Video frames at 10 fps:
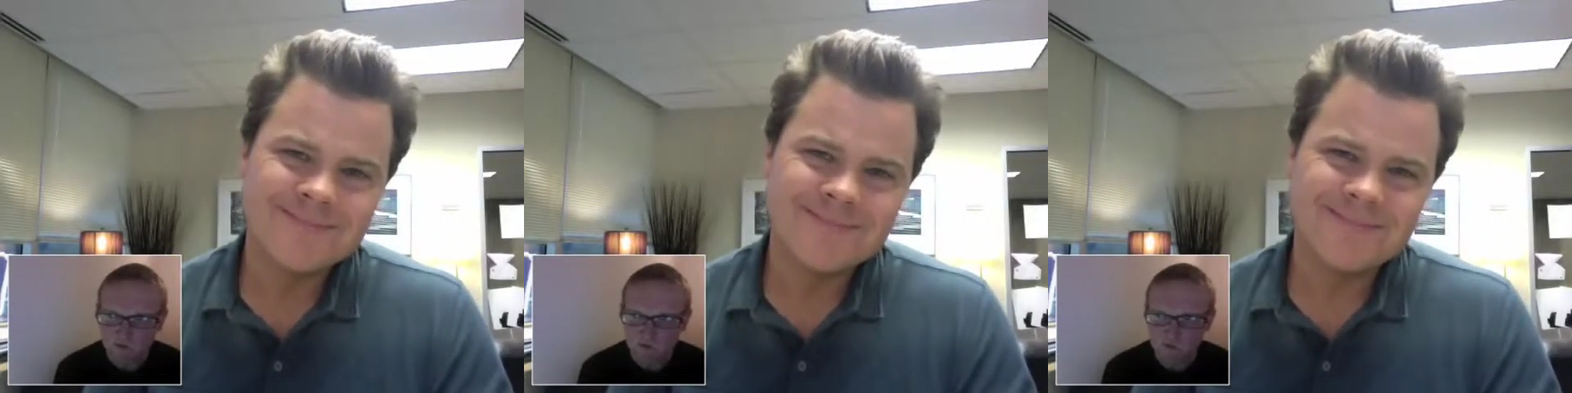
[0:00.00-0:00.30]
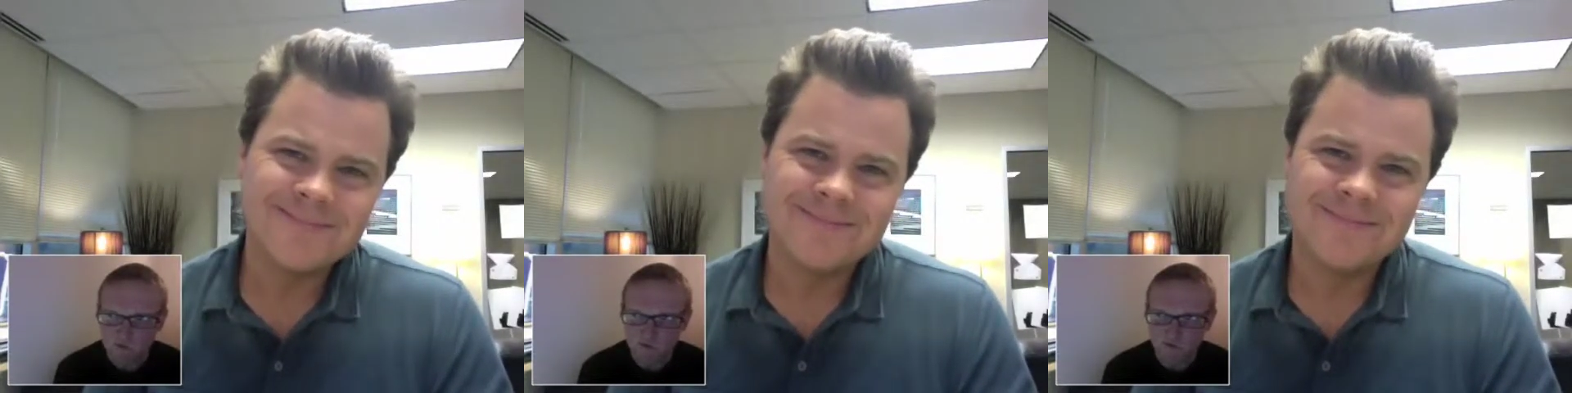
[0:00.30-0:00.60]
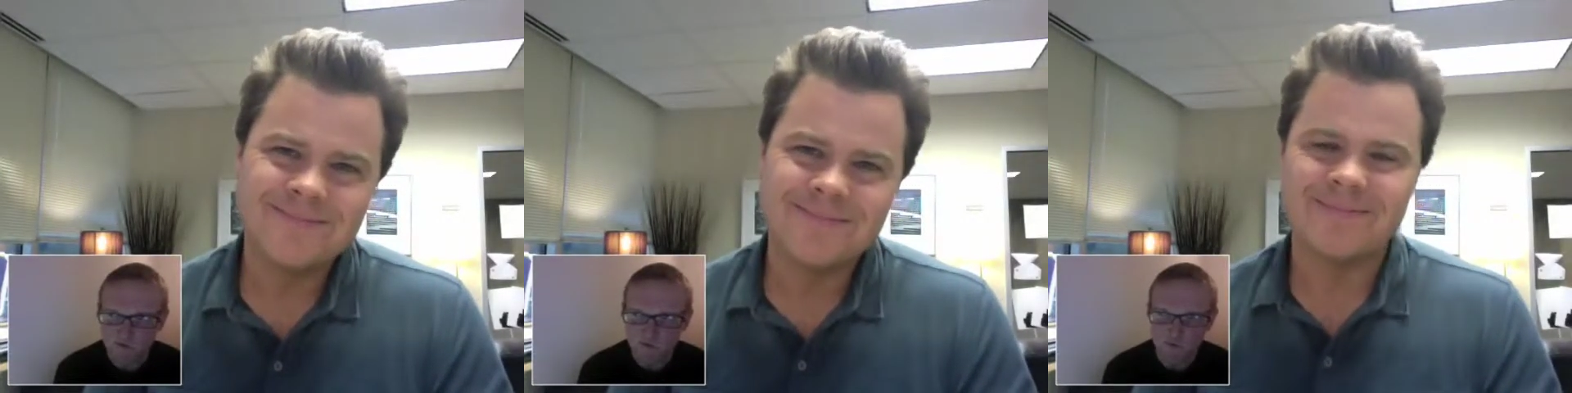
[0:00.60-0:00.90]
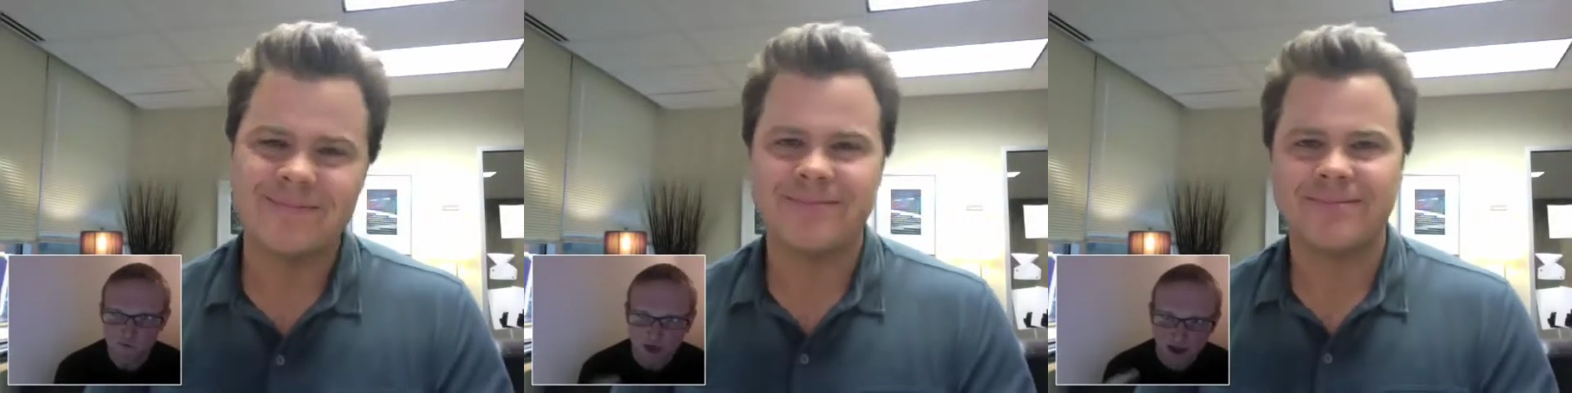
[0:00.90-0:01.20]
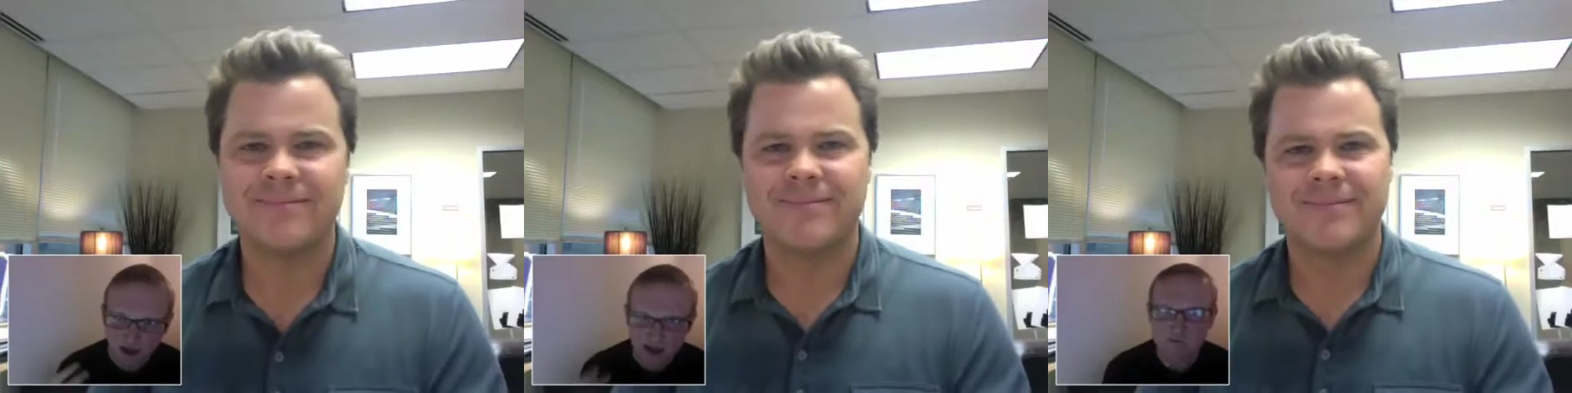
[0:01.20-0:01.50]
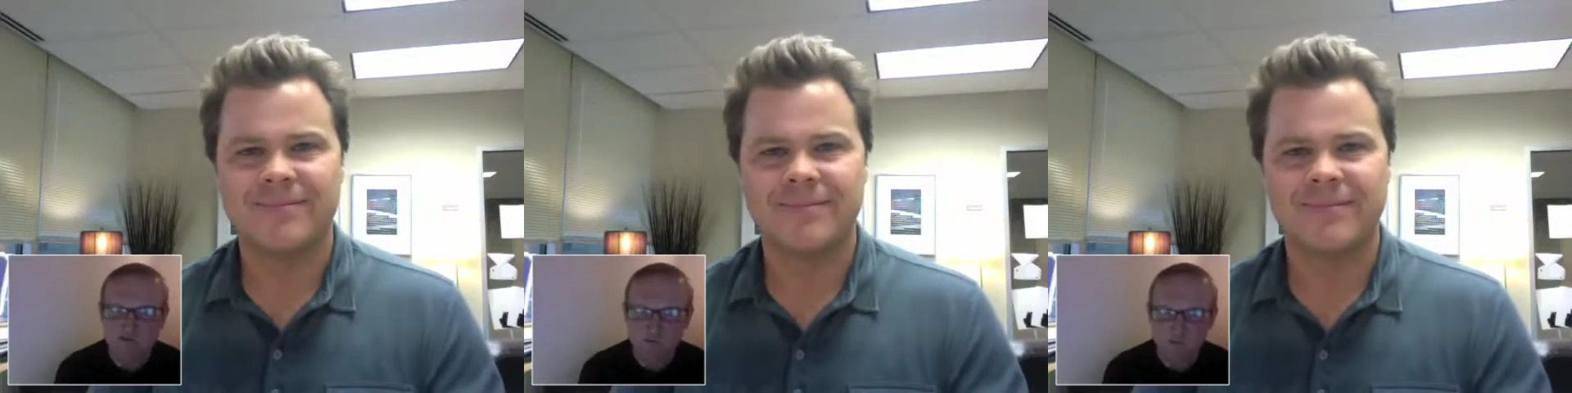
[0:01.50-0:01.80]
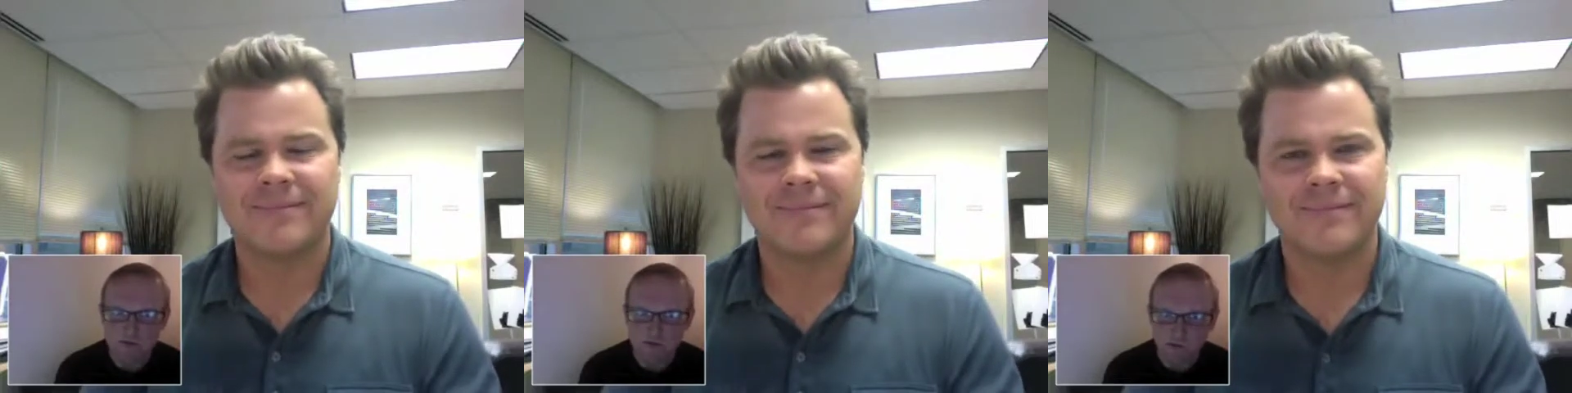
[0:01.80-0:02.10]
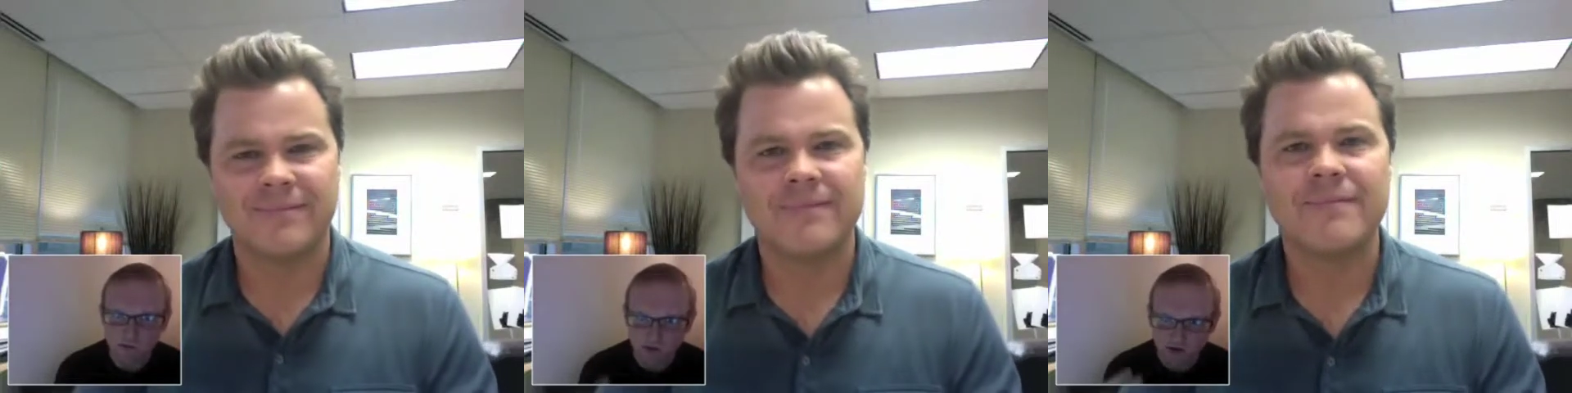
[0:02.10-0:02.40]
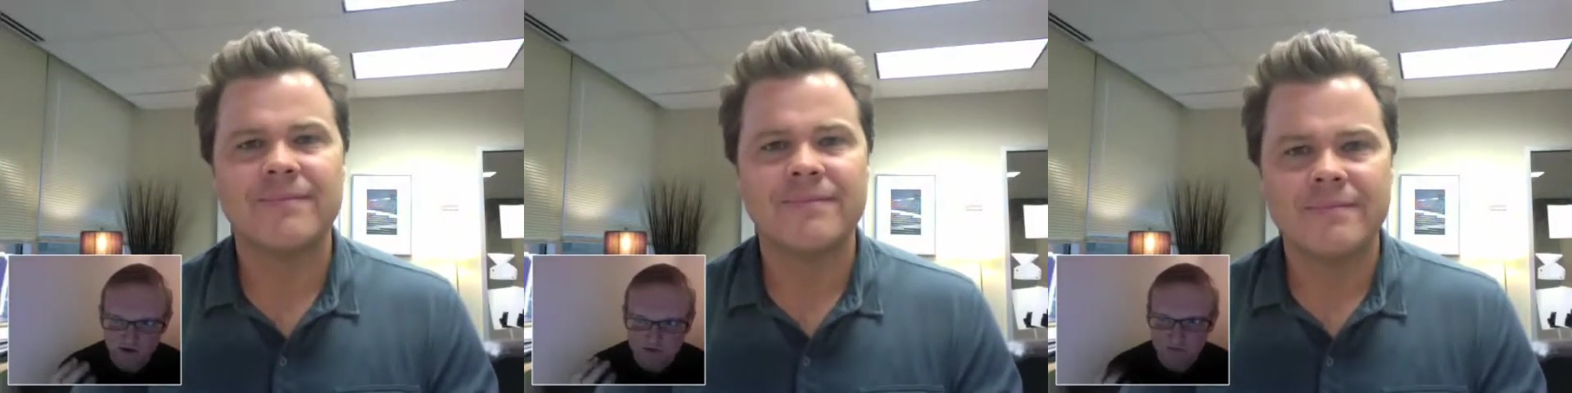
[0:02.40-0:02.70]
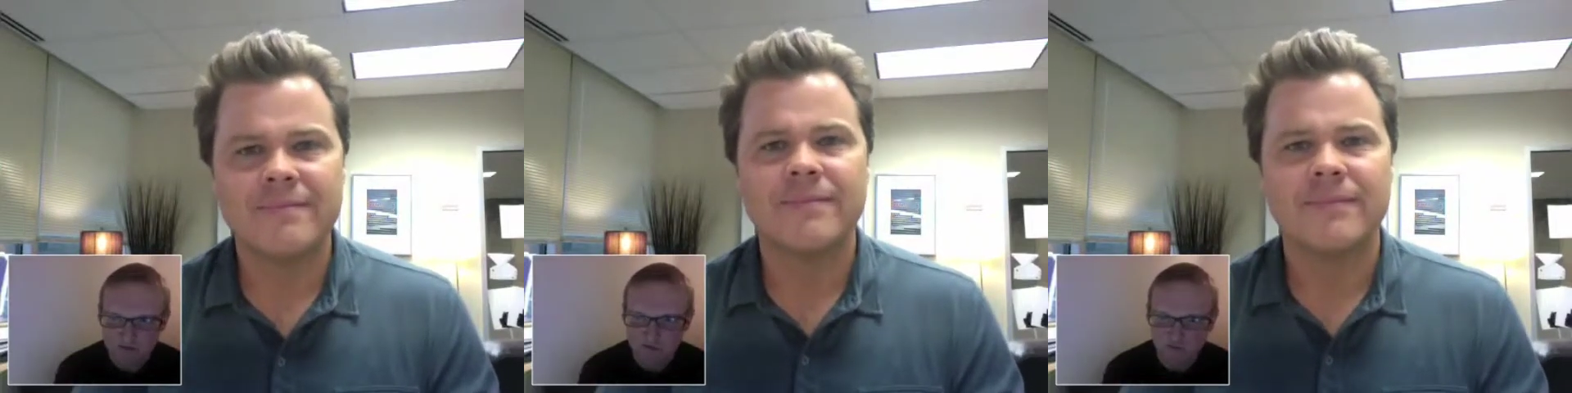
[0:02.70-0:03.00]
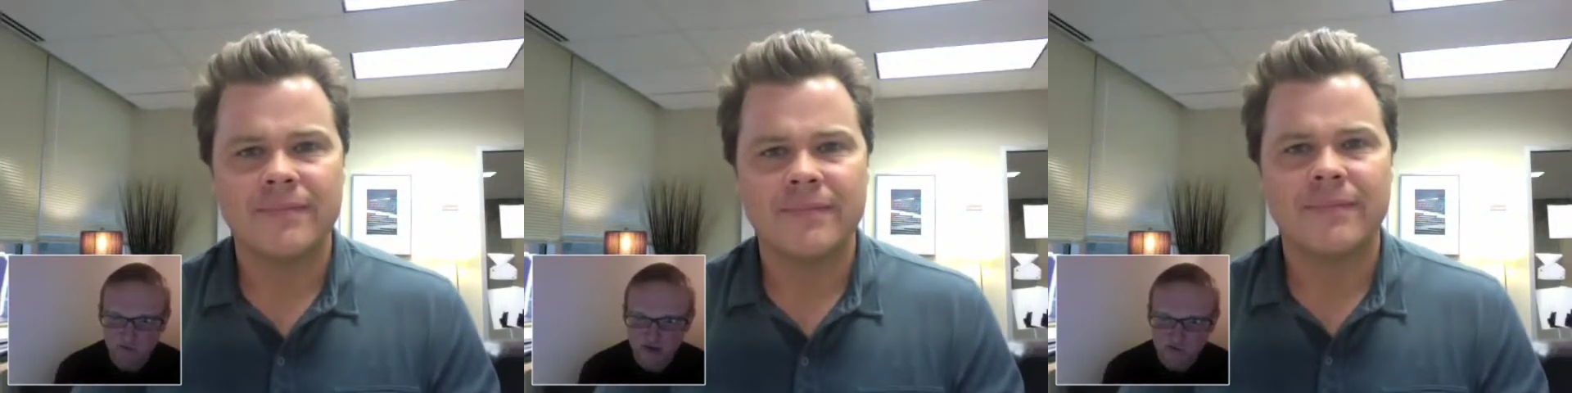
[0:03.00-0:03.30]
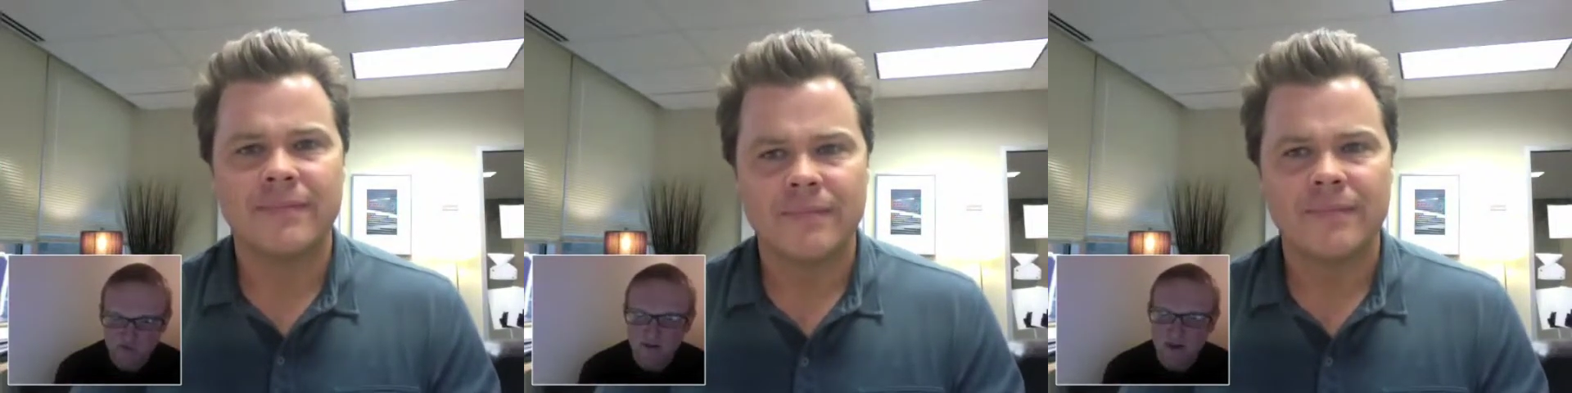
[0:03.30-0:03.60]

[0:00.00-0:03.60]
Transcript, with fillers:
Speaker 1: you would do every week or on special occasion?